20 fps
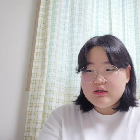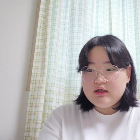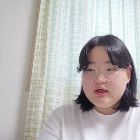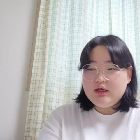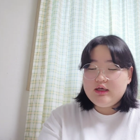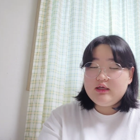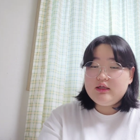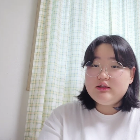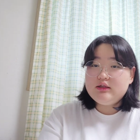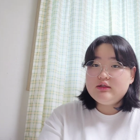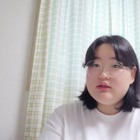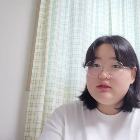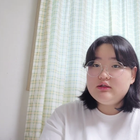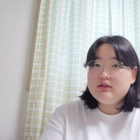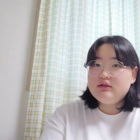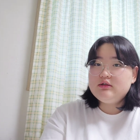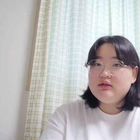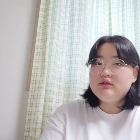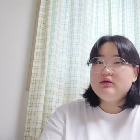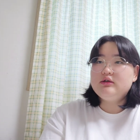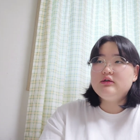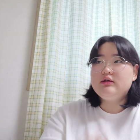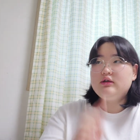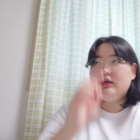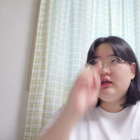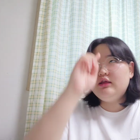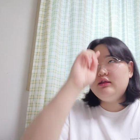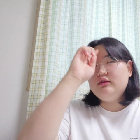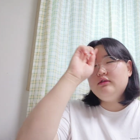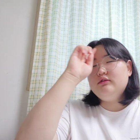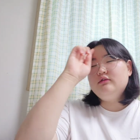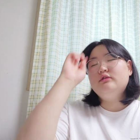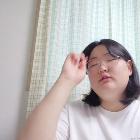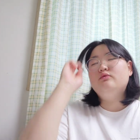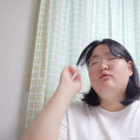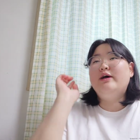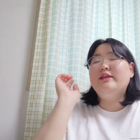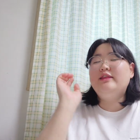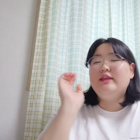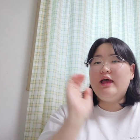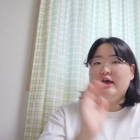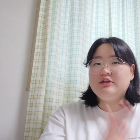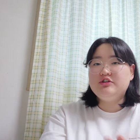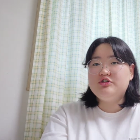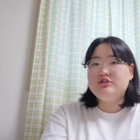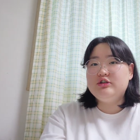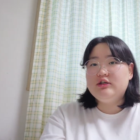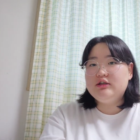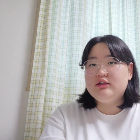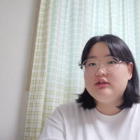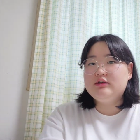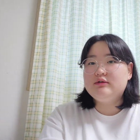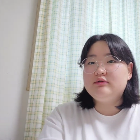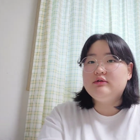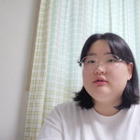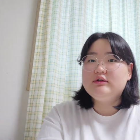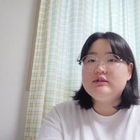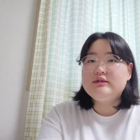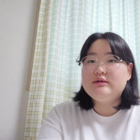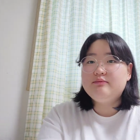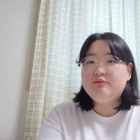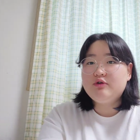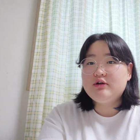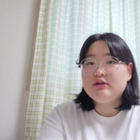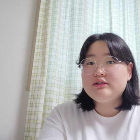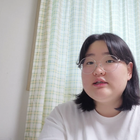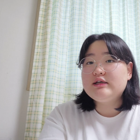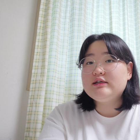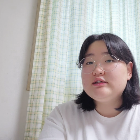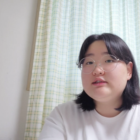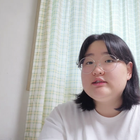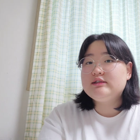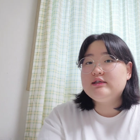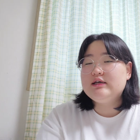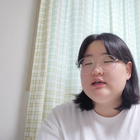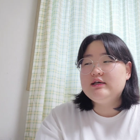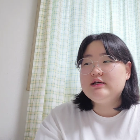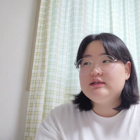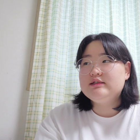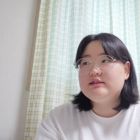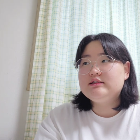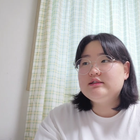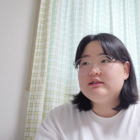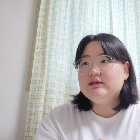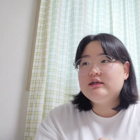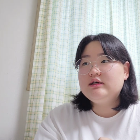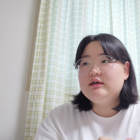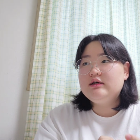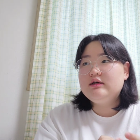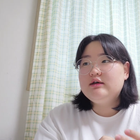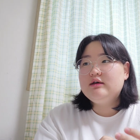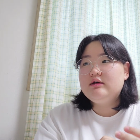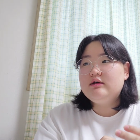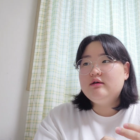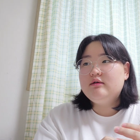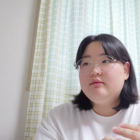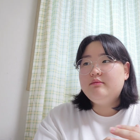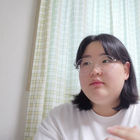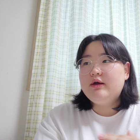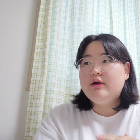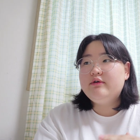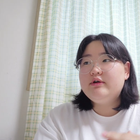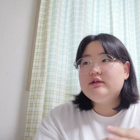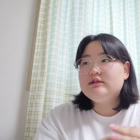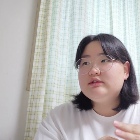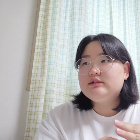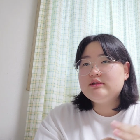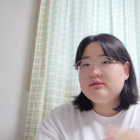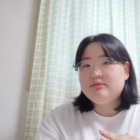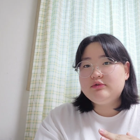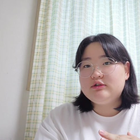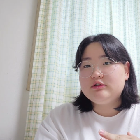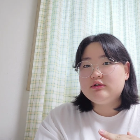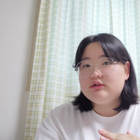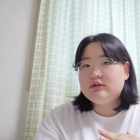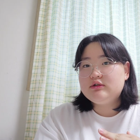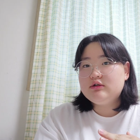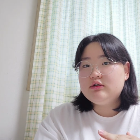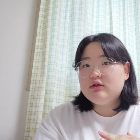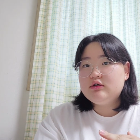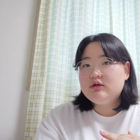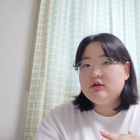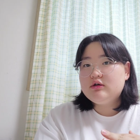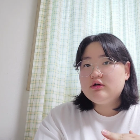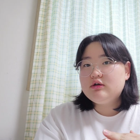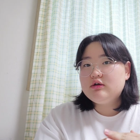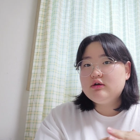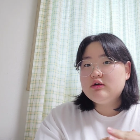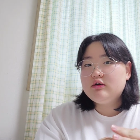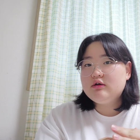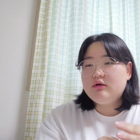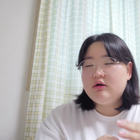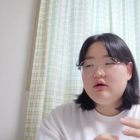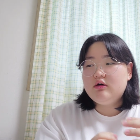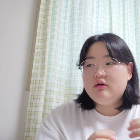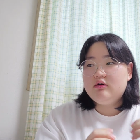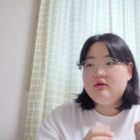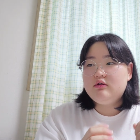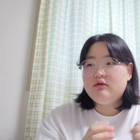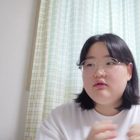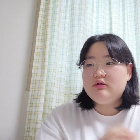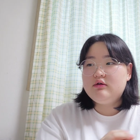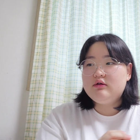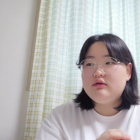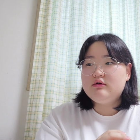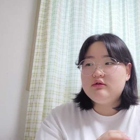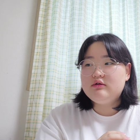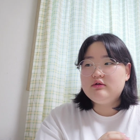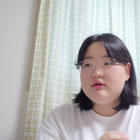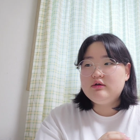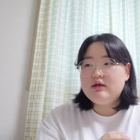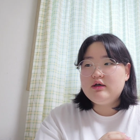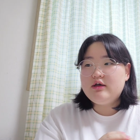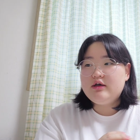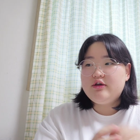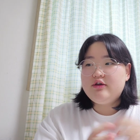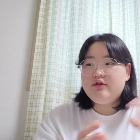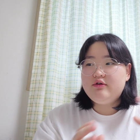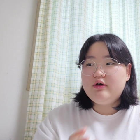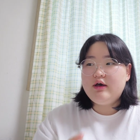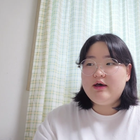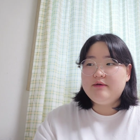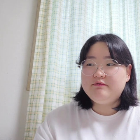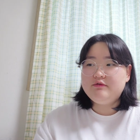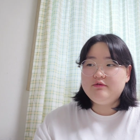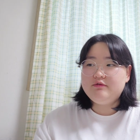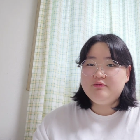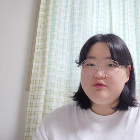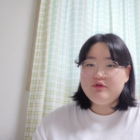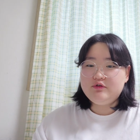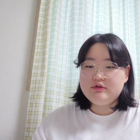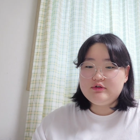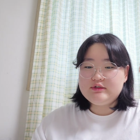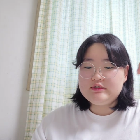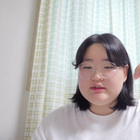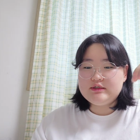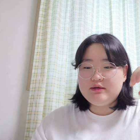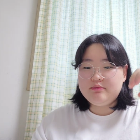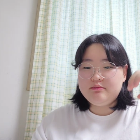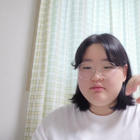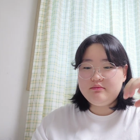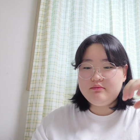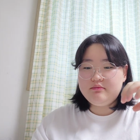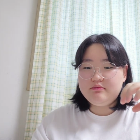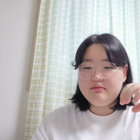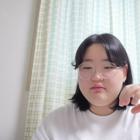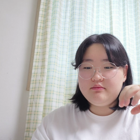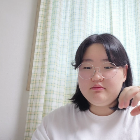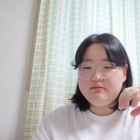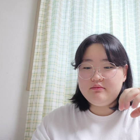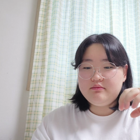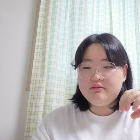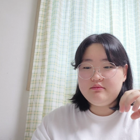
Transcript: And in wet etching, the process is very simple. You have to put some